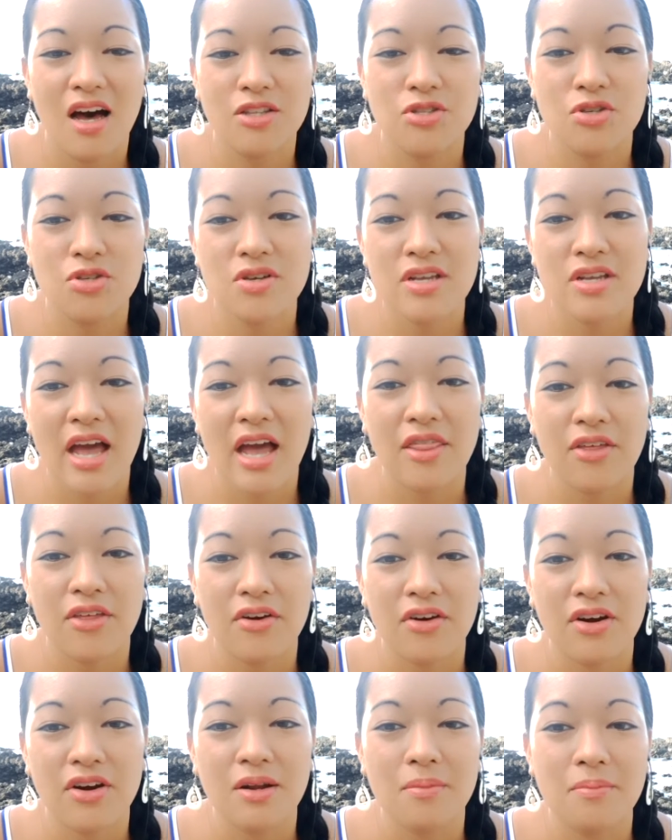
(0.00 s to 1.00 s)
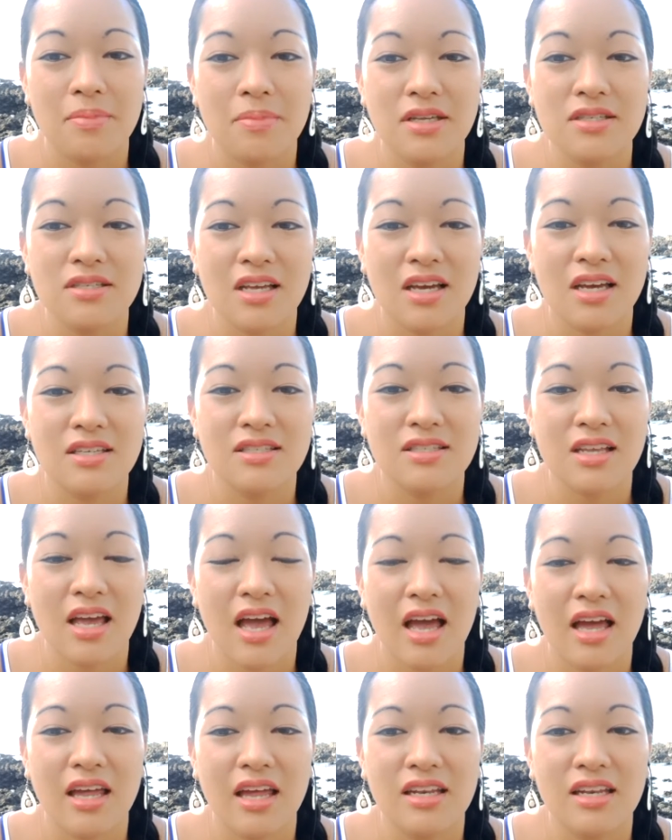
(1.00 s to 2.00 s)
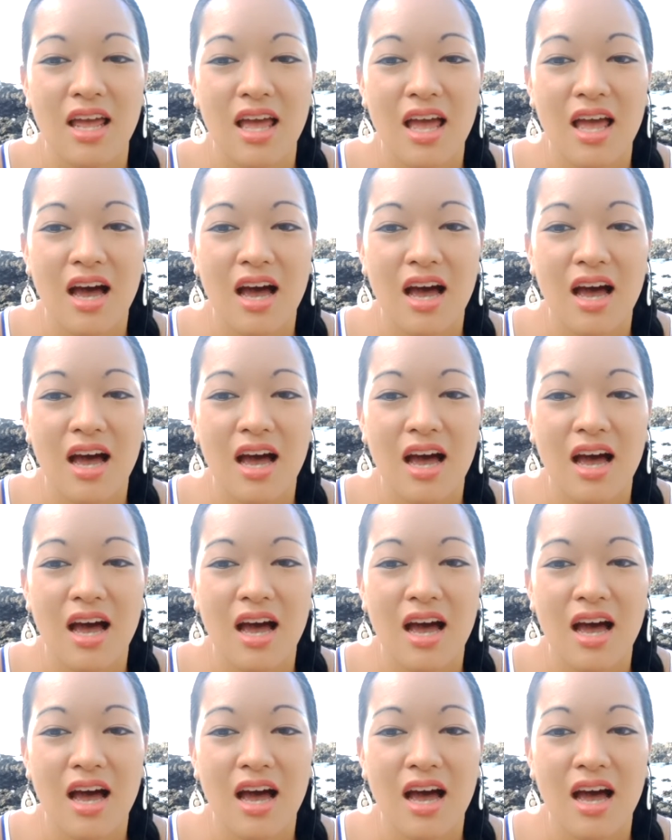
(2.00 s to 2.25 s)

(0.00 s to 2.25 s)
together in a business. And